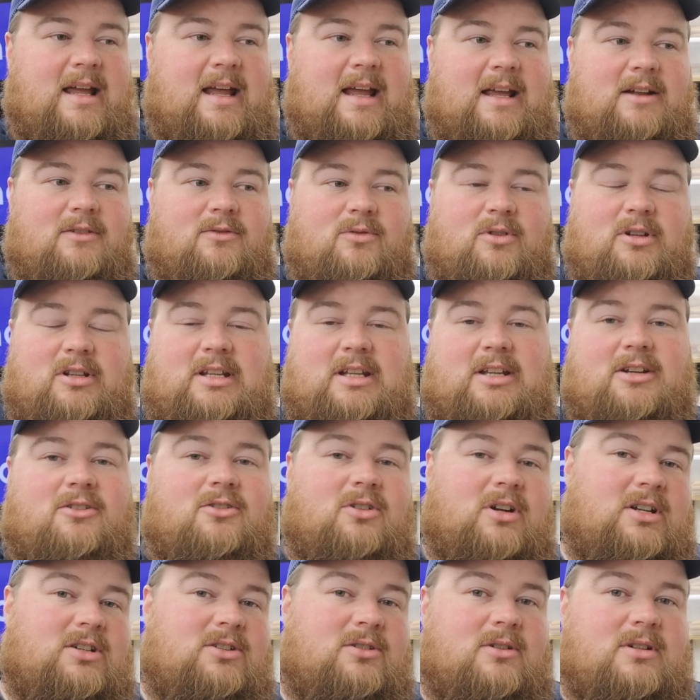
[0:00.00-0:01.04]
and really
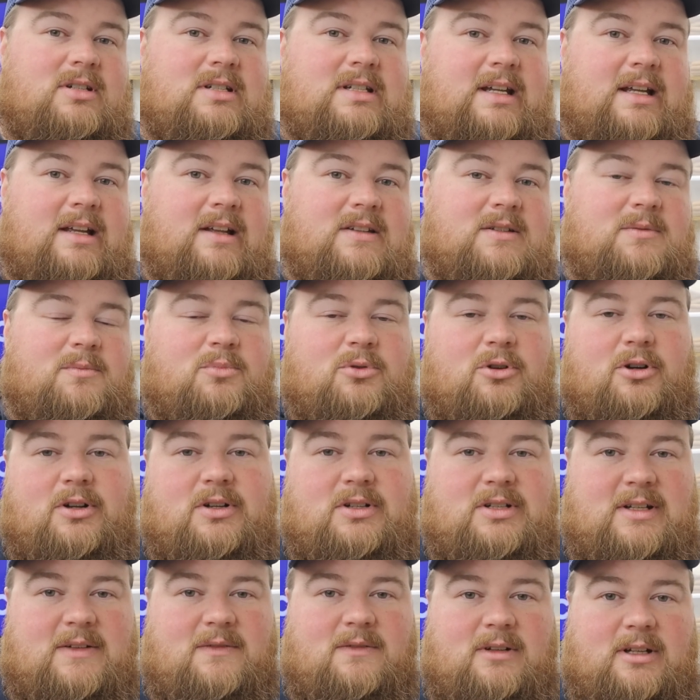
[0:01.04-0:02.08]
increase your sales and
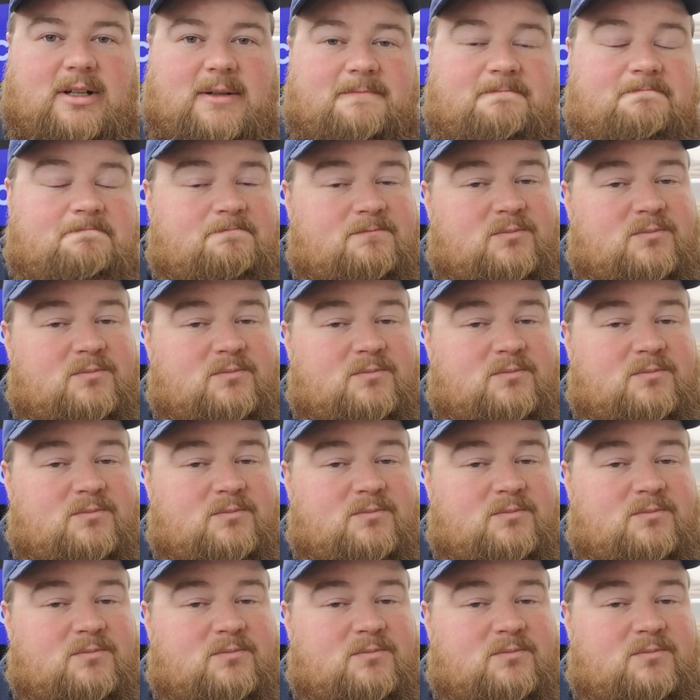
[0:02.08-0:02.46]
productivity.